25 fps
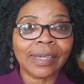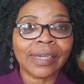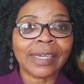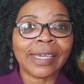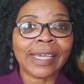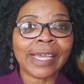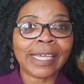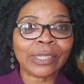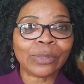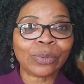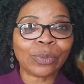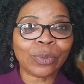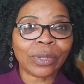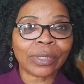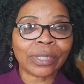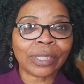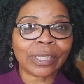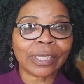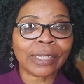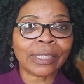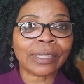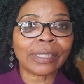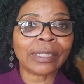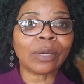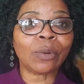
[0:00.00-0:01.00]
guess what?
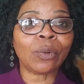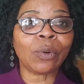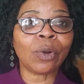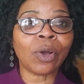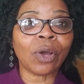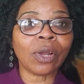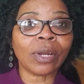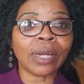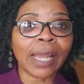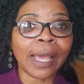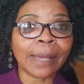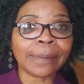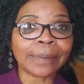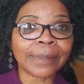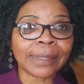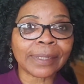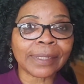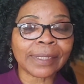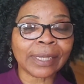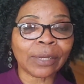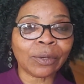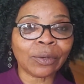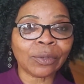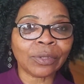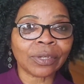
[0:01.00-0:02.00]
They will collapse.
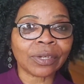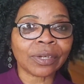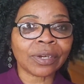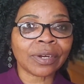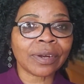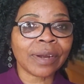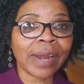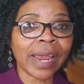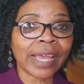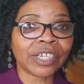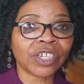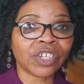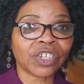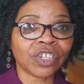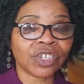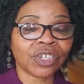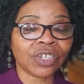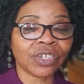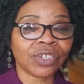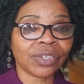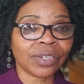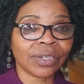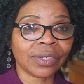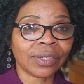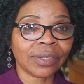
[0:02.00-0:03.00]
They're going to
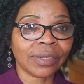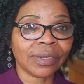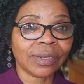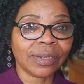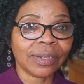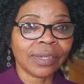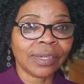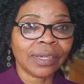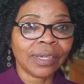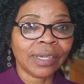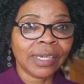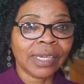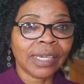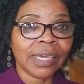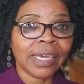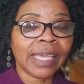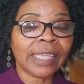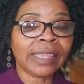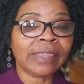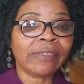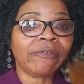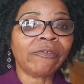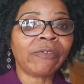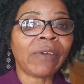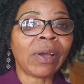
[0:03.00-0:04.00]
crash,
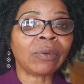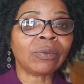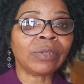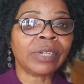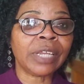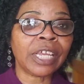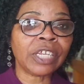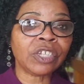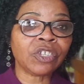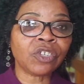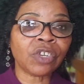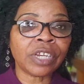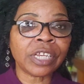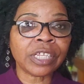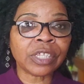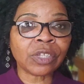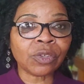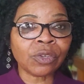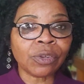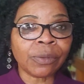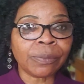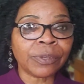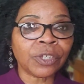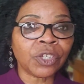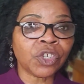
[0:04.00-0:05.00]
and the foundation is
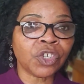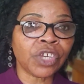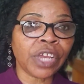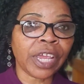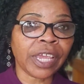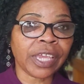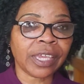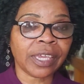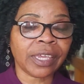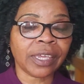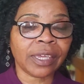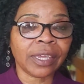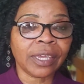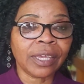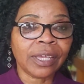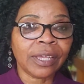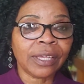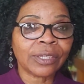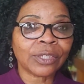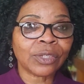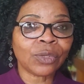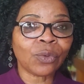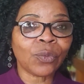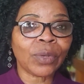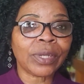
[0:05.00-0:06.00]
going to be shaky.
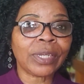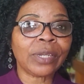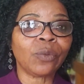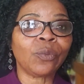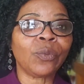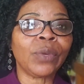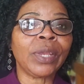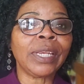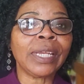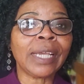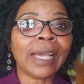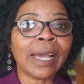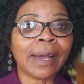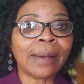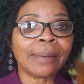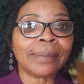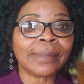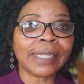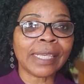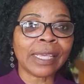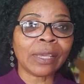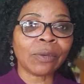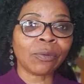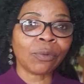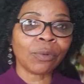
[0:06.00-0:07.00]
So when the wind
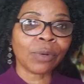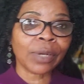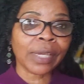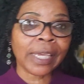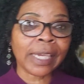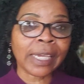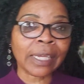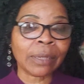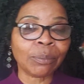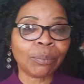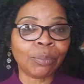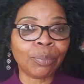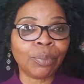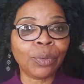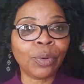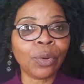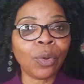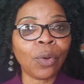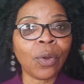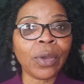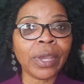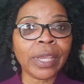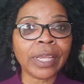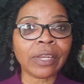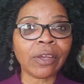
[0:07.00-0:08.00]
comes, it can
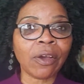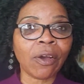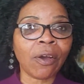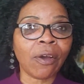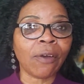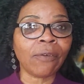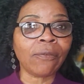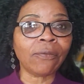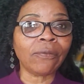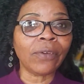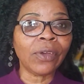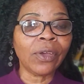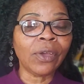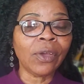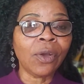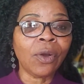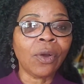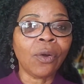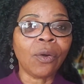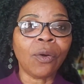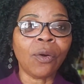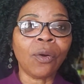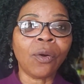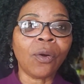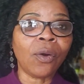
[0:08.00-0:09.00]
blow it off,
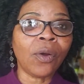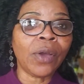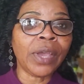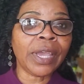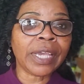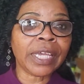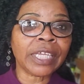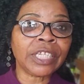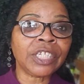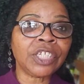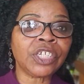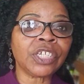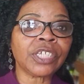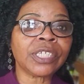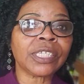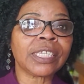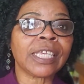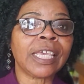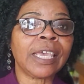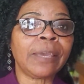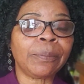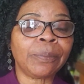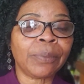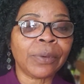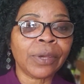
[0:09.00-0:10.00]
or it can just
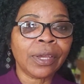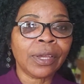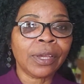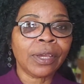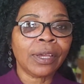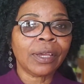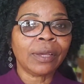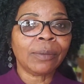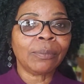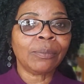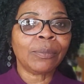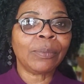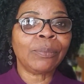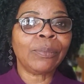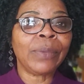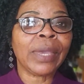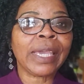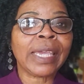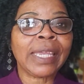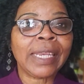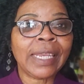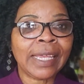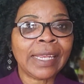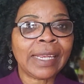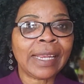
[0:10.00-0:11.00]
keep
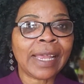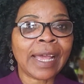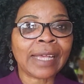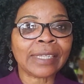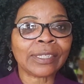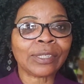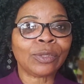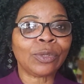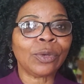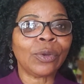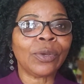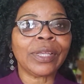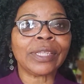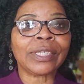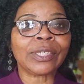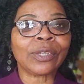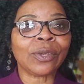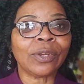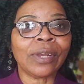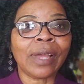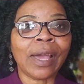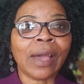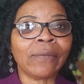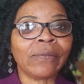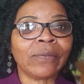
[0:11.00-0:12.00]
making it as though it's
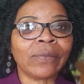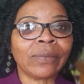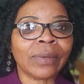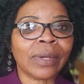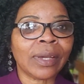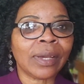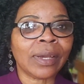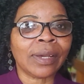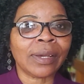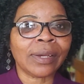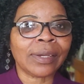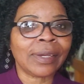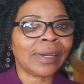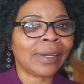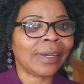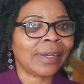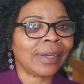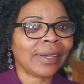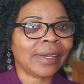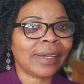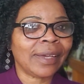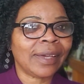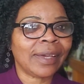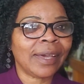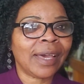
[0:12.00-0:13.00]
going to have a
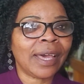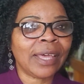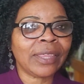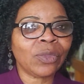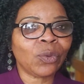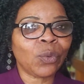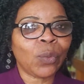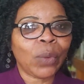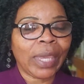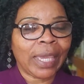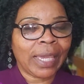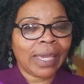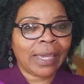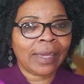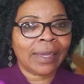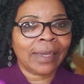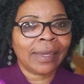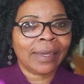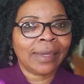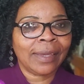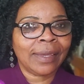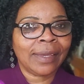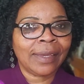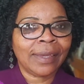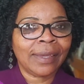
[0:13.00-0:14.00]
earthquake.
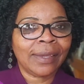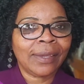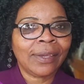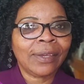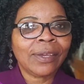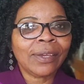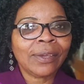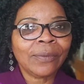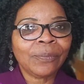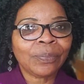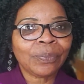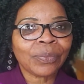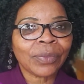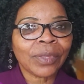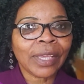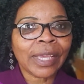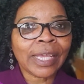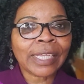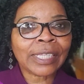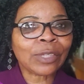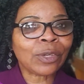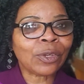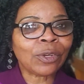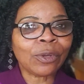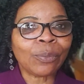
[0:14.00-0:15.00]

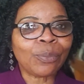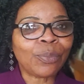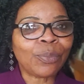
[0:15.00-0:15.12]
It's going to